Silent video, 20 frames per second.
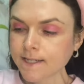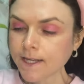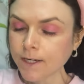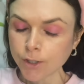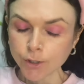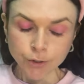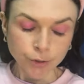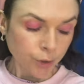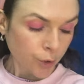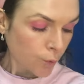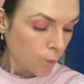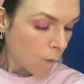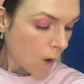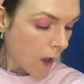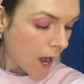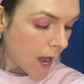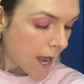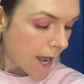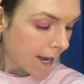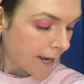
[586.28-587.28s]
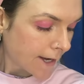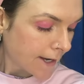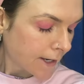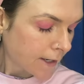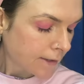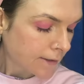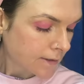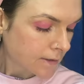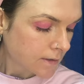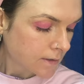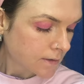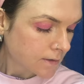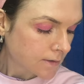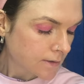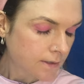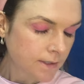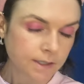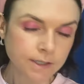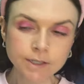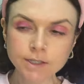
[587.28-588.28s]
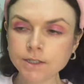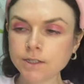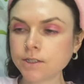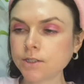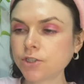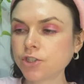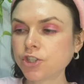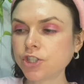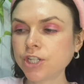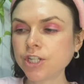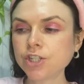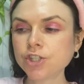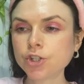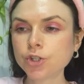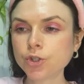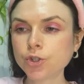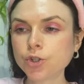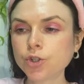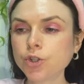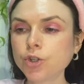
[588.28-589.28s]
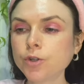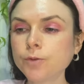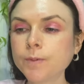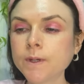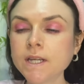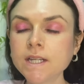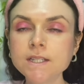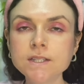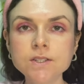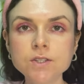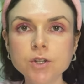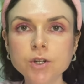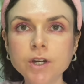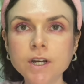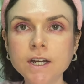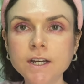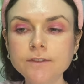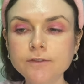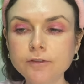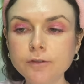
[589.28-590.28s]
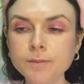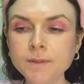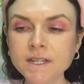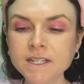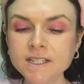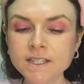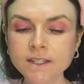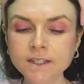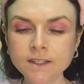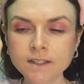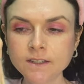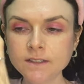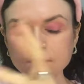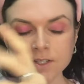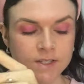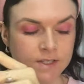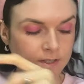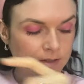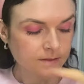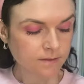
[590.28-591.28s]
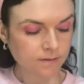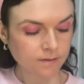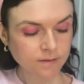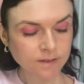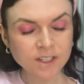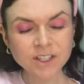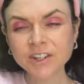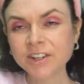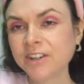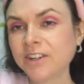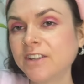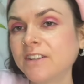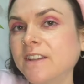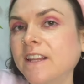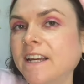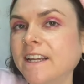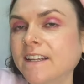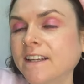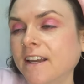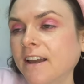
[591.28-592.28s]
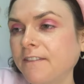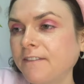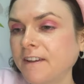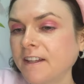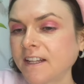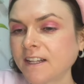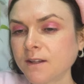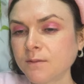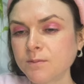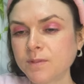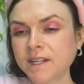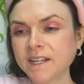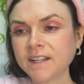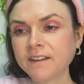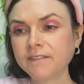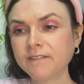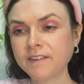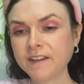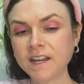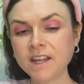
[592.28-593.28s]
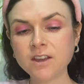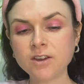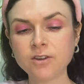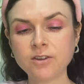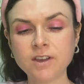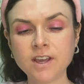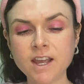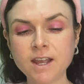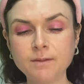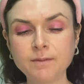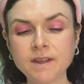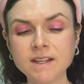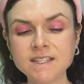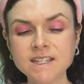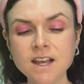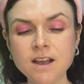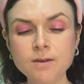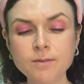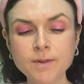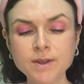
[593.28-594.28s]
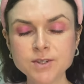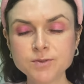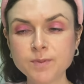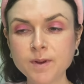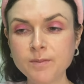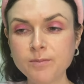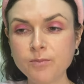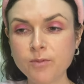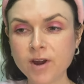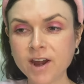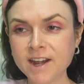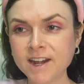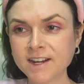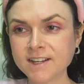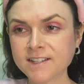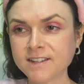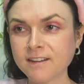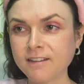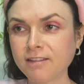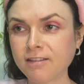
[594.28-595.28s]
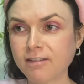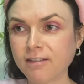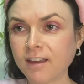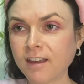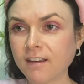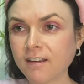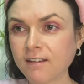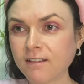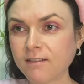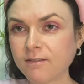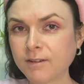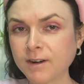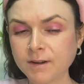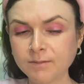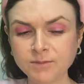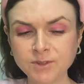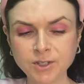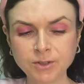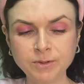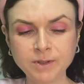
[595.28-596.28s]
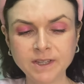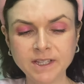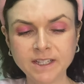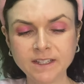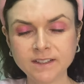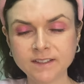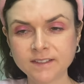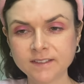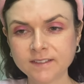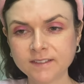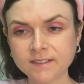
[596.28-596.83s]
I don't know why the Shishu cube is so hard for me to just you know like i feel like i'm playing a video game that's how much my brain has to think when i'm doing this